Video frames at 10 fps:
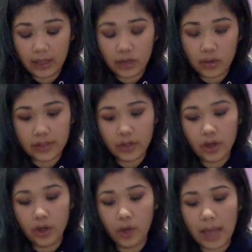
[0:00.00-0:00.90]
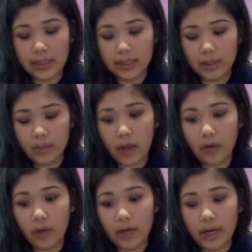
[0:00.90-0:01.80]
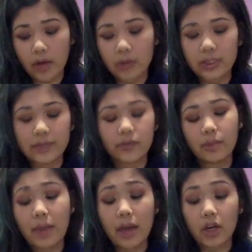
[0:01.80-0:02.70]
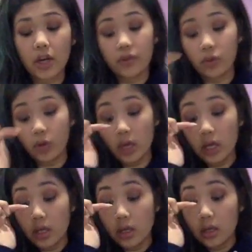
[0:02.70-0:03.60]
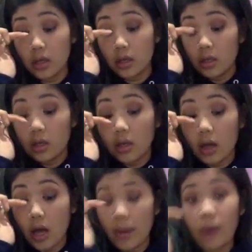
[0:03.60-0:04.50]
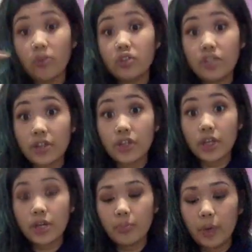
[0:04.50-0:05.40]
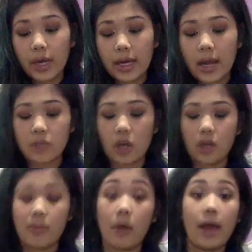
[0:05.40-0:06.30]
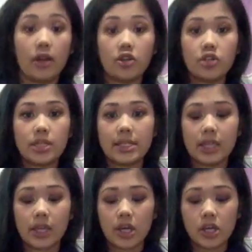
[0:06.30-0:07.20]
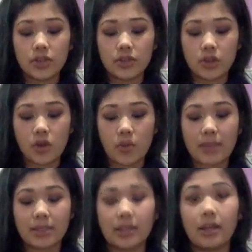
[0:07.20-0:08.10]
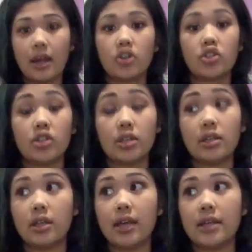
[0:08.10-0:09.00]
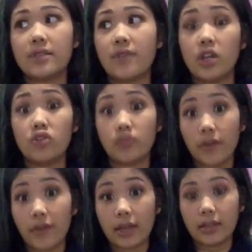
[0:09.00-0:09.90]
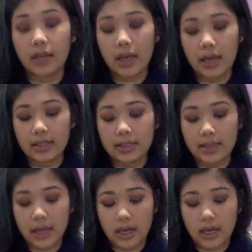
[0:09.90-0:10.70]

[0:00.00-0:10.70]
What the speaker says: like you guys are in your masculine power right now. It doesn't really matter if you, about gender, but I'm talking about energies here. So masculine energy is very driven. It's